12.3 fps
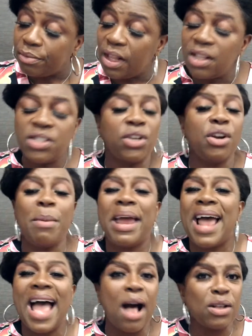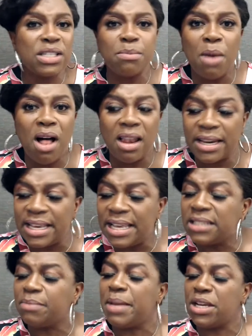So no matter how small it
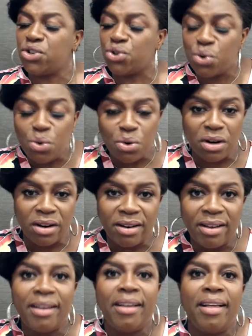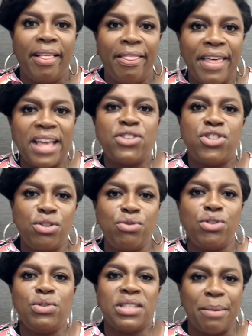is, make sure that you
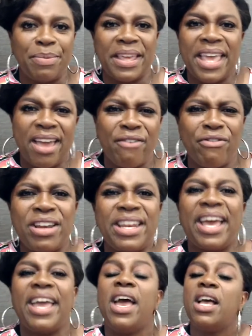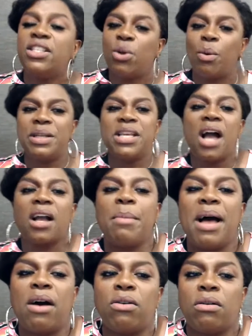do something every day. So when we talk
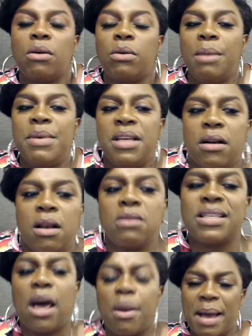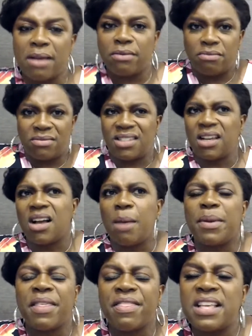about, let me close out about a
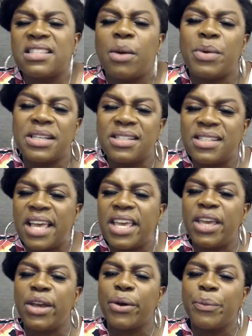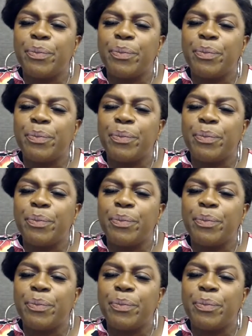couple of things I want to say here.